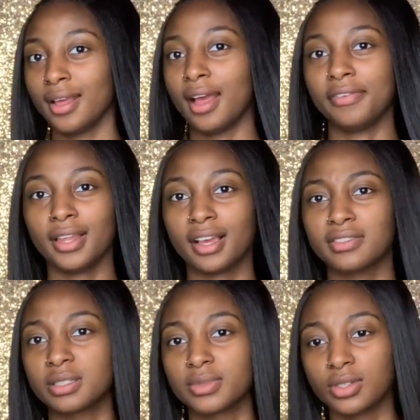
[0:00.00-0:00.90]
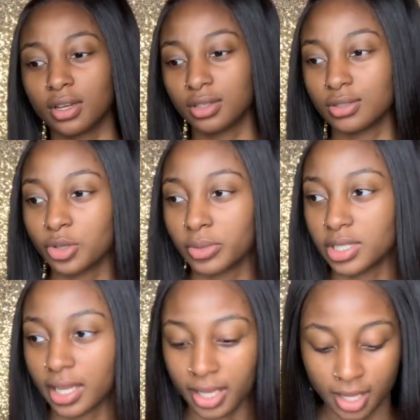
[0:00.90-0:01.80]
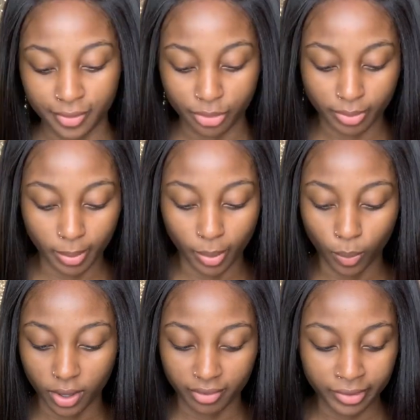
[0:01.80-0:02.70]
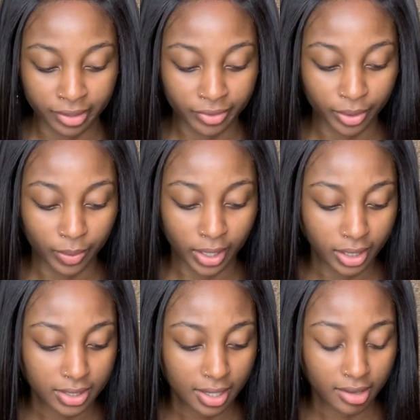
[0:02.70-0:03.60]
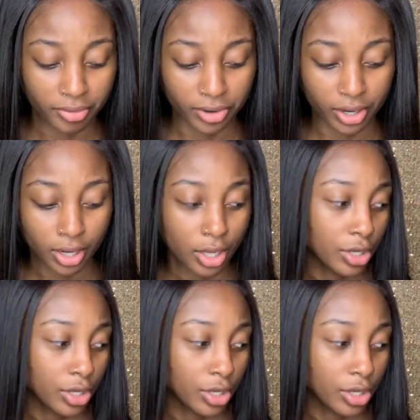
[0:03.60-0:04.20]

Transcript: I feel like I've just been talking so much. I can't even remember what I've covered and what I need to cover.